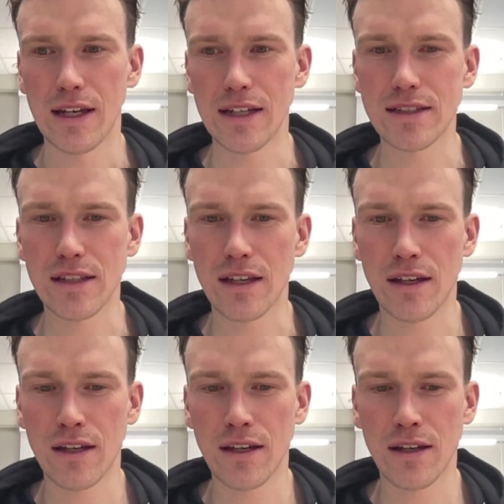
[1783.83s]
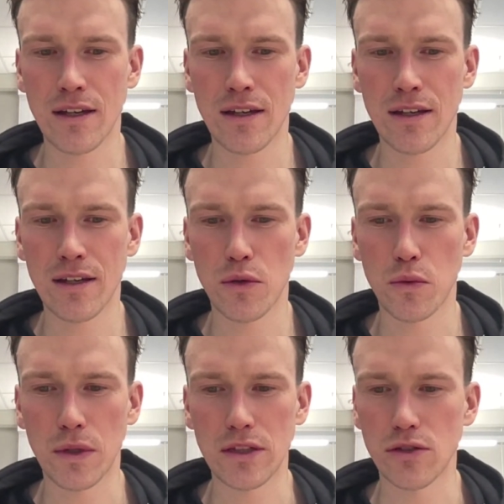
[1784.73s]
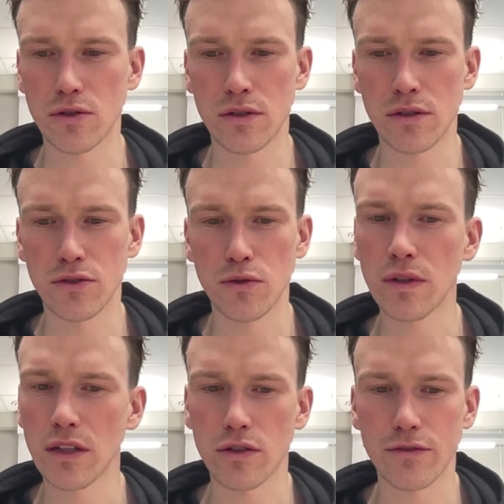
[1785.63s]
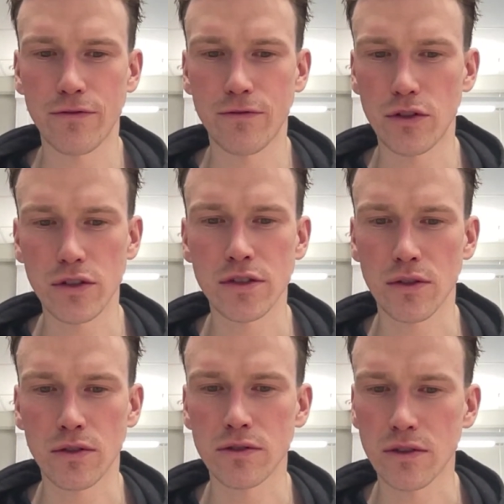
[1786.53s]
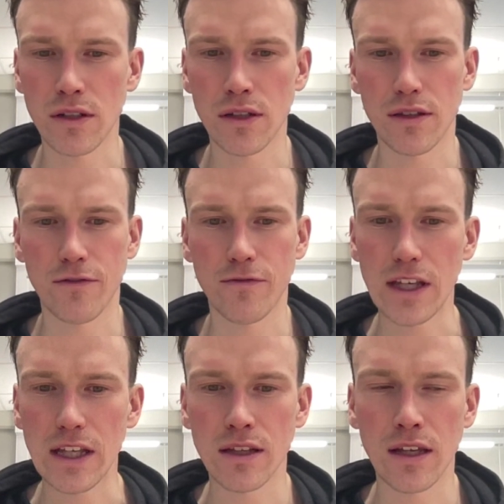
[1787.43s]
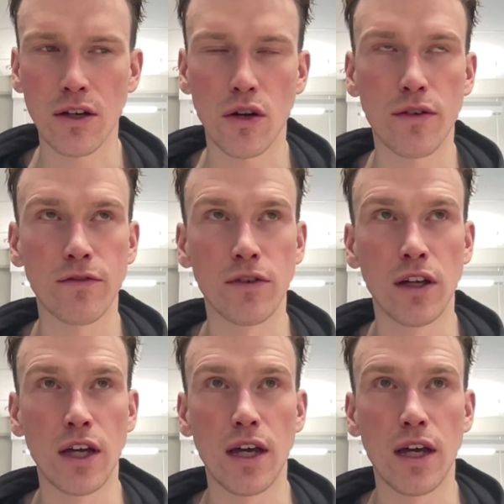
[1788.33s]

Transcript: it's when you're doing your first ultra, feeling um